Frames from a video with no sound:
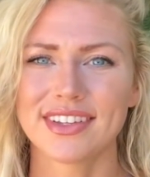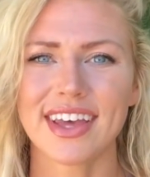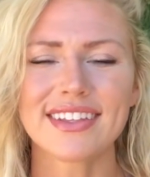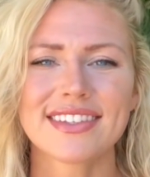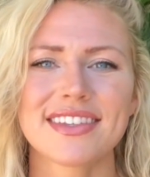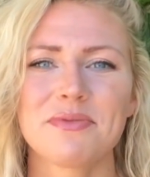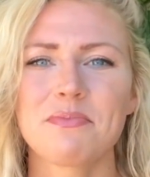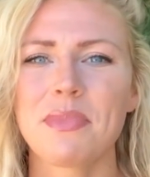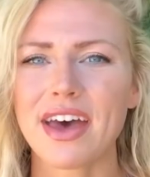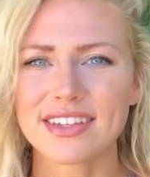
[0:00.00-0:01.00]
That's the
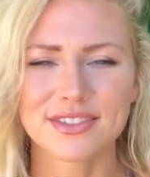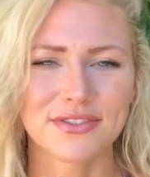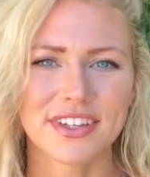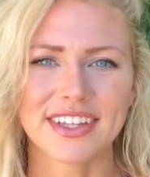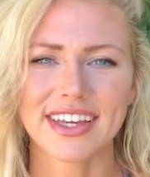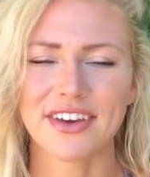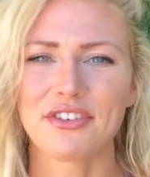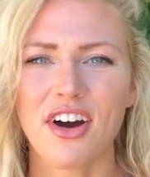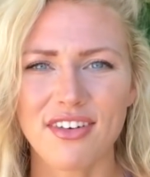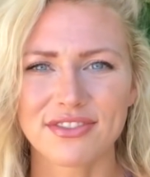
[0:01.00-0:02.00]
best feeling
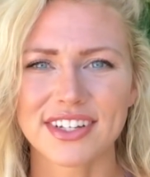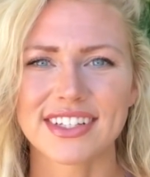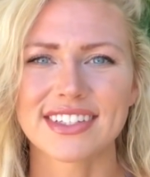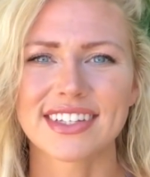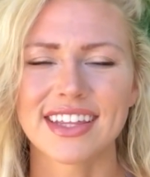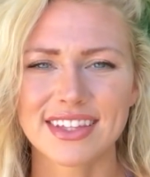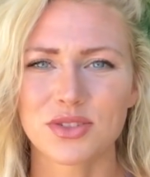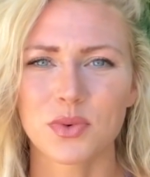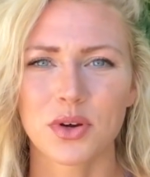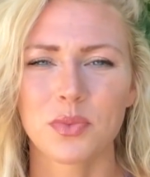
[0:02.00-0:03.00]
of confidence in
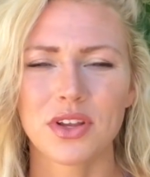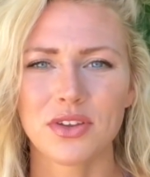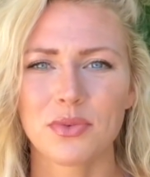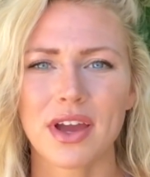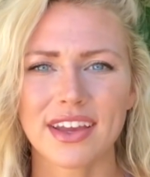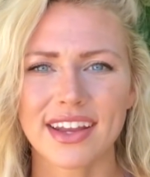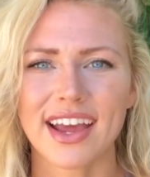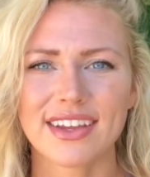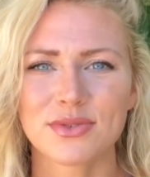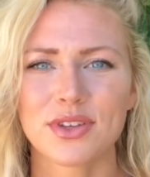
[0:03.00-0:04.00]
this world, when you
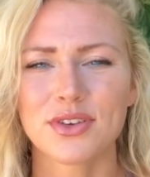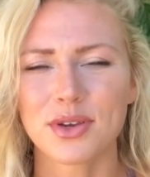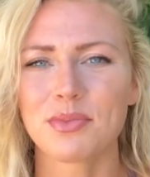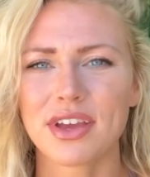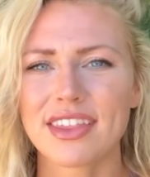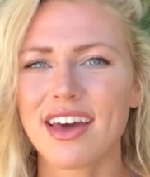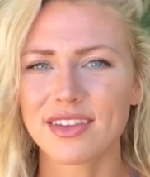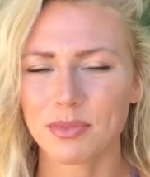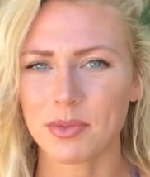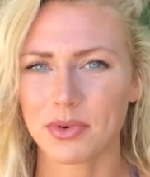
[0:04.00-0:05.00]
recognize what you can bring that
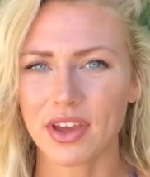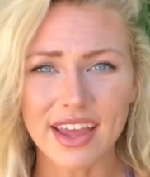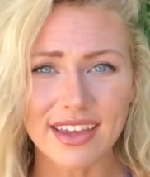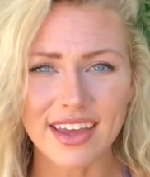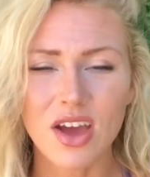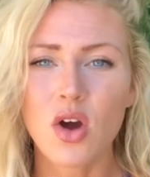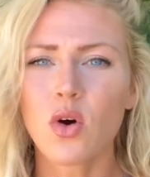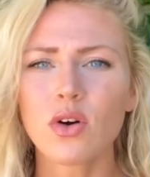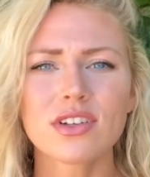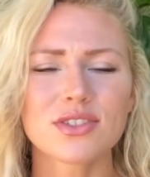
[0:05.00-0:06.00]
other people can't,
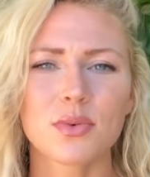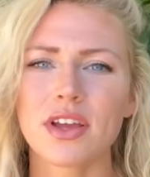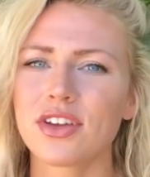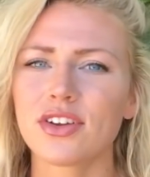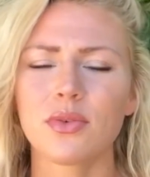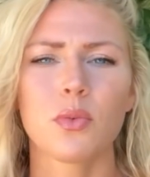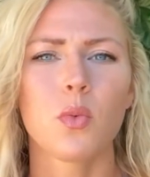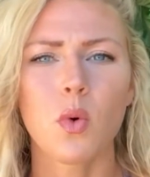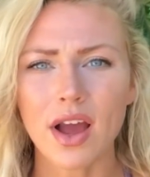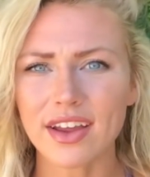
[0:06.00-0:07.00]
or just what you're
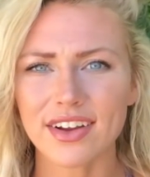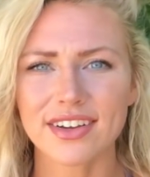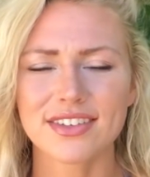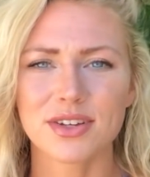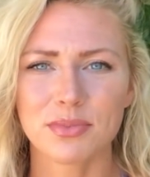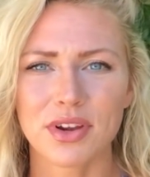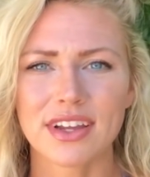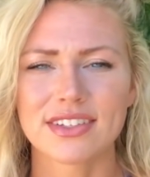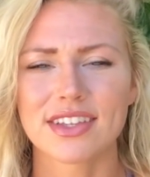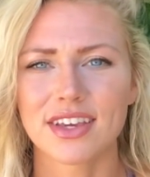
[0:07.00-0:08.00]
wired to bring
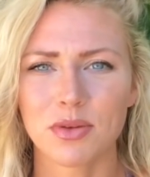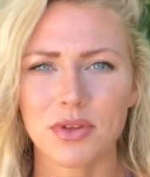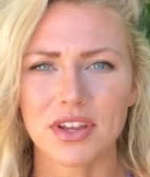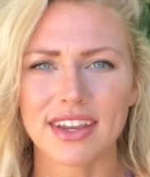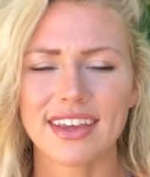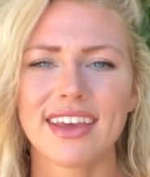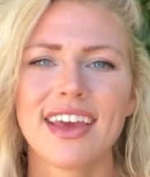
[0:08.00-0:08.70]
to the community.